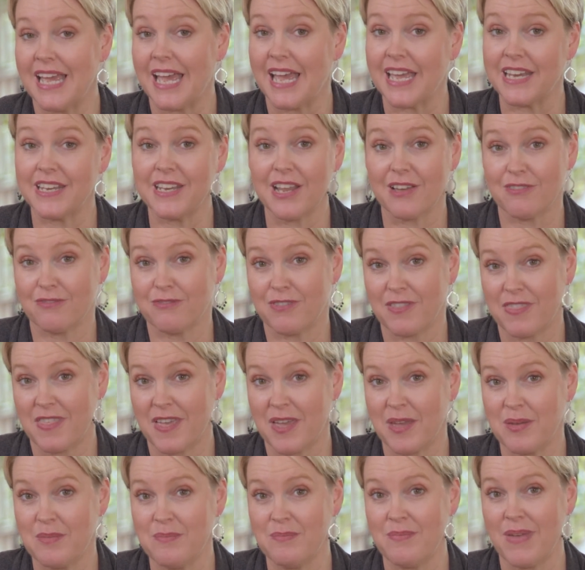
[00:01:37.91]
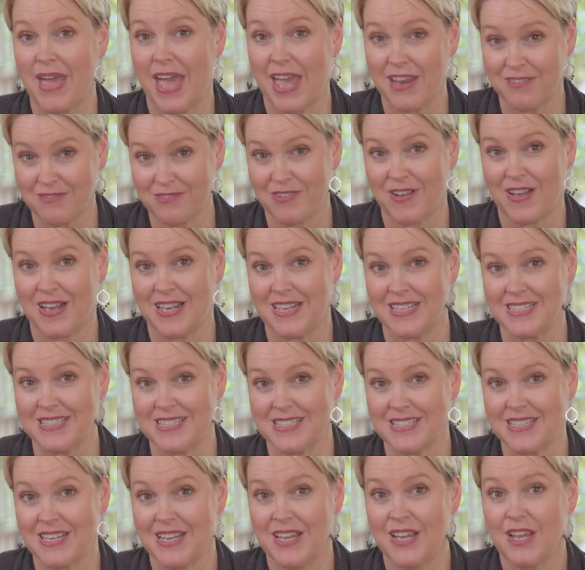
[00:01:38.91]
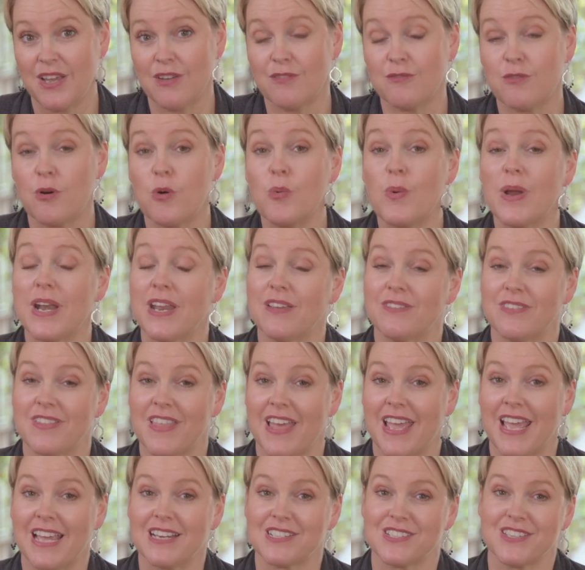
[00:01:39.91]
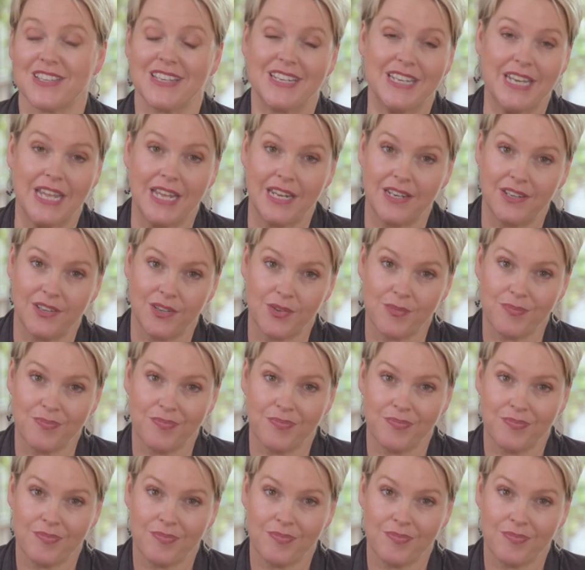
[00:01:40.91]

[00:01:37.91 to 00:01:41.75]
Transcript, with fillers: enough for them and for us for whenever they actually need it.